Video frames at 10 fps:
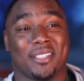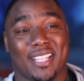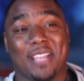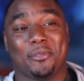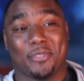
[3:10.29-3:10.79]

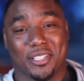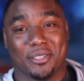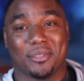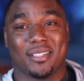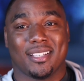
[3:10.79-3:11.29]
name for
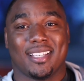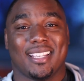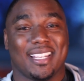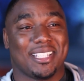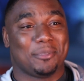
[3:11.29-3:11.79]
you.
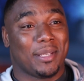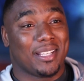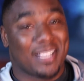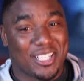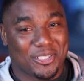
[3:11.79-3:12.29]
in this
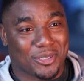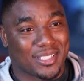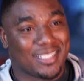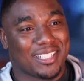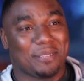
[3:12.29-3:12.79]
Big Country.
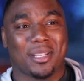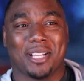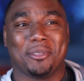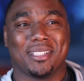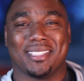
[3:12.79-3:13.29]
I'm
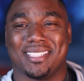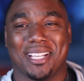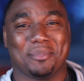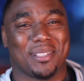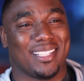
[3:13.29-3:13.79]
like, what does
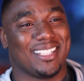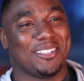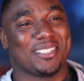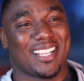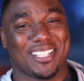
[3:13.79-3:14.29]
that mean?
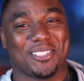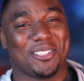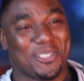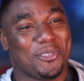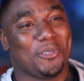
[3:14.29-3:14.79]
They was like,
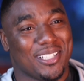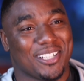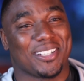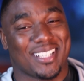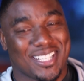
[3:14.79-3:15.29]
you really
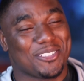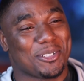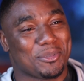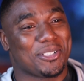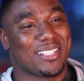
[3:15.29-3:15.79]
are
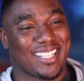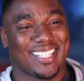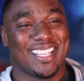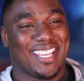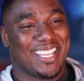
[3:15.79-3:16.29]
country, bro.
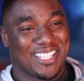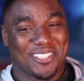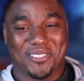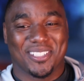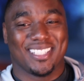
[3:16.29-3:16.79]
Like,
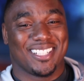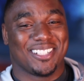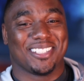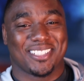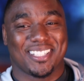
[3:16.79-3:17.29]
you really
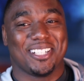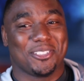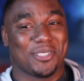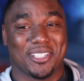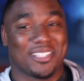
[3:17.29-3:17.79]
are
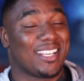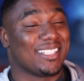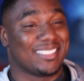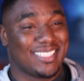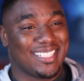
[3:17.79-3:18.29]
country and you're not
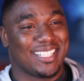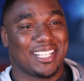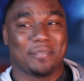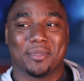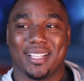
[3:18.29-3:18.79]
a city
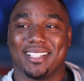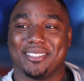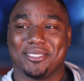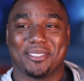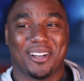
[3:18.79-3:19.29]
guy. I'm like,
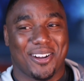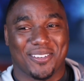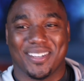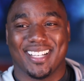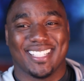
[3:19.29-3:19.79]

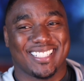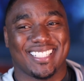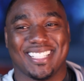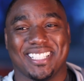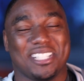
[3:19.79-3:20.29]
all right,
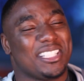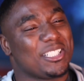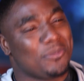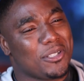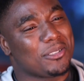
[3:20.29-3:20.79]
then. It
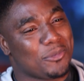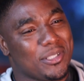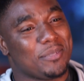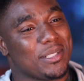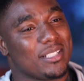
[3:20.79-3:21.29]
just felt
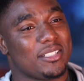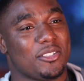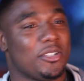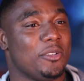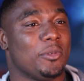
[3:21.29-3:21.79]
weird because,
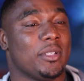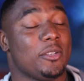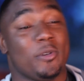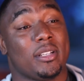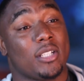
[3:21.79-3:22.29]
you know, you,
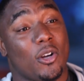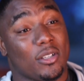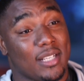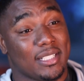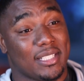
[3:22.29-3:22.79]
you wouldn't
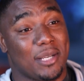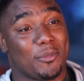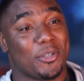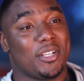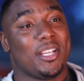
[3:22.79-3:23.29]
talk like
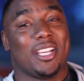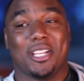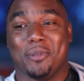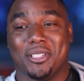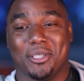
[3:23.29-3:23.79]
them or
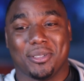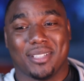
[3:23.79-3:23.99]
you wouldn't do